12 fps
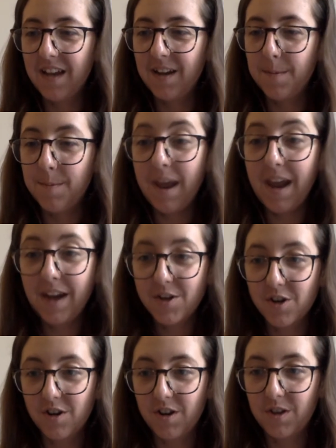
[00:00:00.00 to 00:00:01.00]

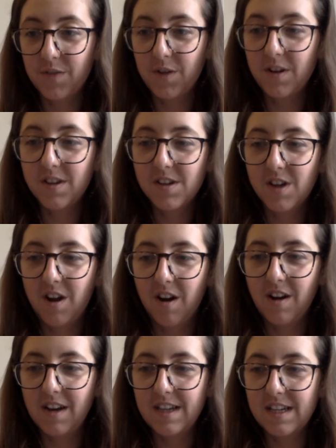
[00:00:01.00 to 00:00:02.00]
pictured on the front of this
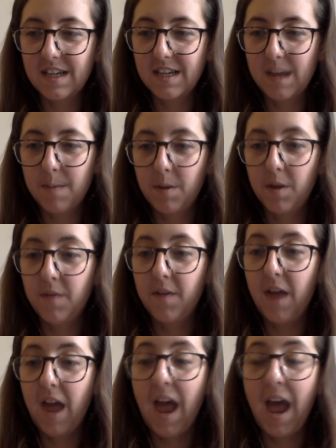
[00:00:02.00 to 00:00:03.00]
card, is an example of
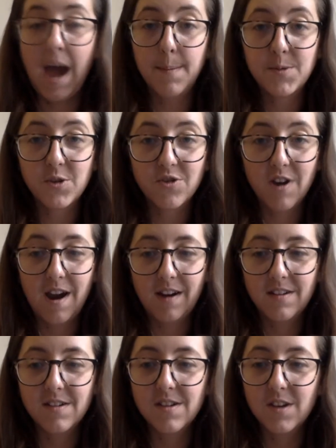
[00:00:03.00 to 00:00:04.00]

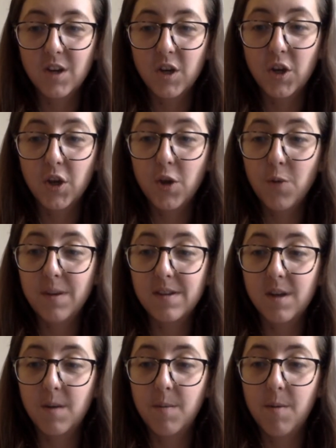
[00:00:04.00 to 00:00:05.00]
abstract,
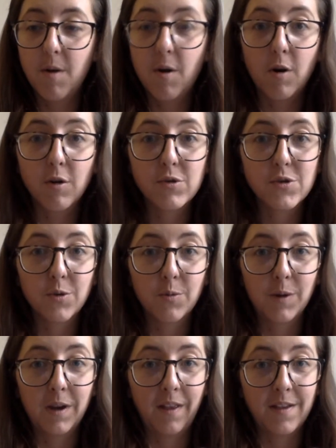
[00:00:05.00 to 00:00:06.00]
Cubism, or
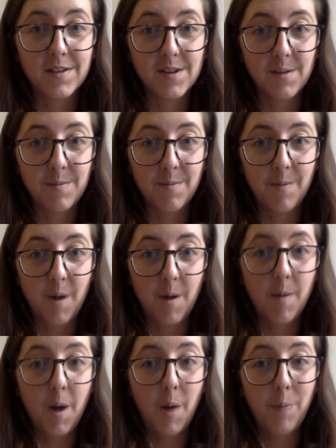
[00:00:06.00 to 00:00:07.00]
Surrealism.
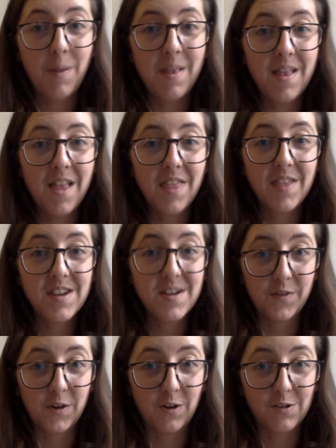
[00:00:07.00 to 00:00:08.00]
I'm upping the
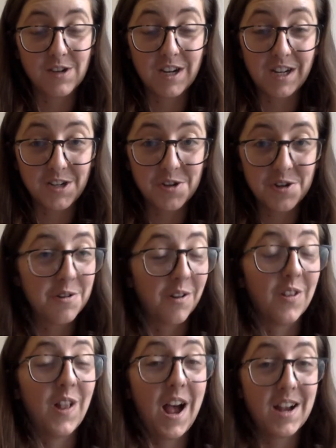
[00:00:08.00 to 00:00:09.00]
difficulty because
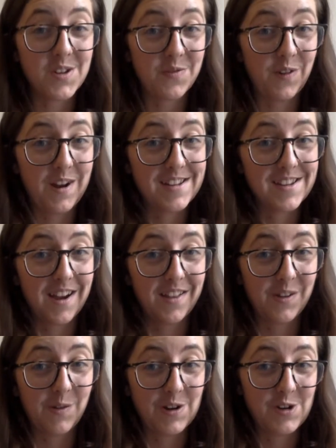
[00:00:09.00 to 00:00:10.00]
lots of friends got
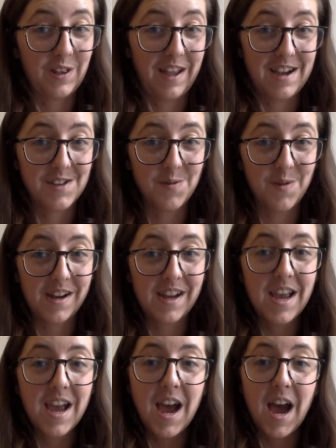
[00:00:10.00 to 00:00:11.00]
the question last week.
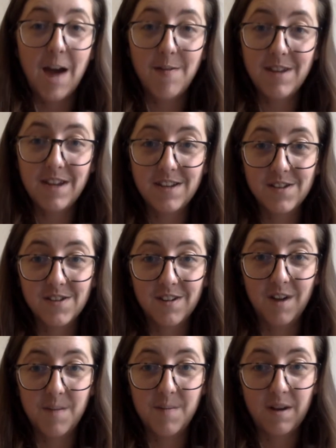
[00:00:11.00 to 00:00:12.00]
I'm going to
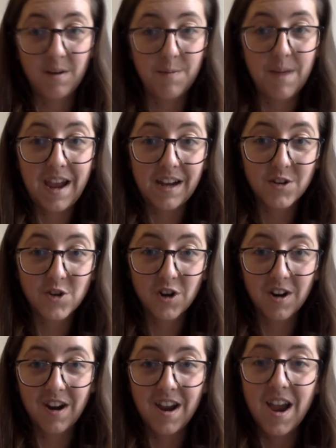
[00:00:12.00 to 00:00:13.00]
insert a better
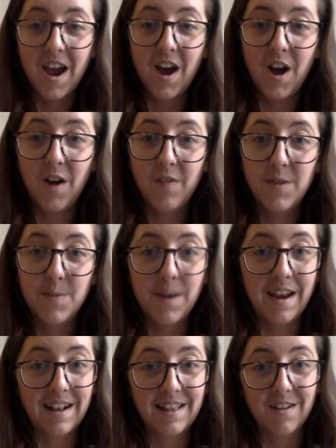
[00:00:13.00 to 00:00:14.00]
picture of the
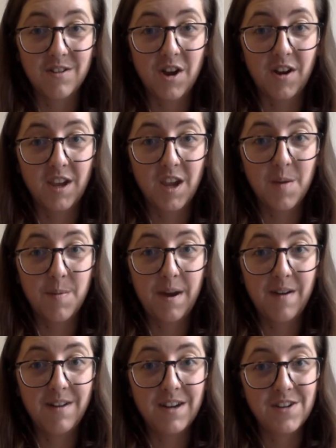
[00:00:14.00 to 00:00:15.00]
painting they're talking
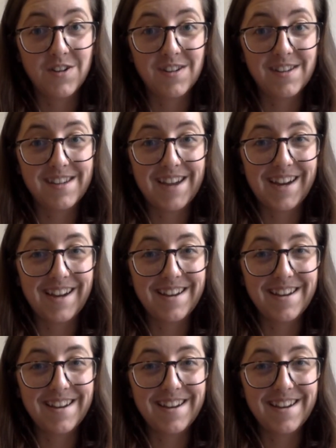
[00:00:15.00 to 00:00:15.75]
about in just a second.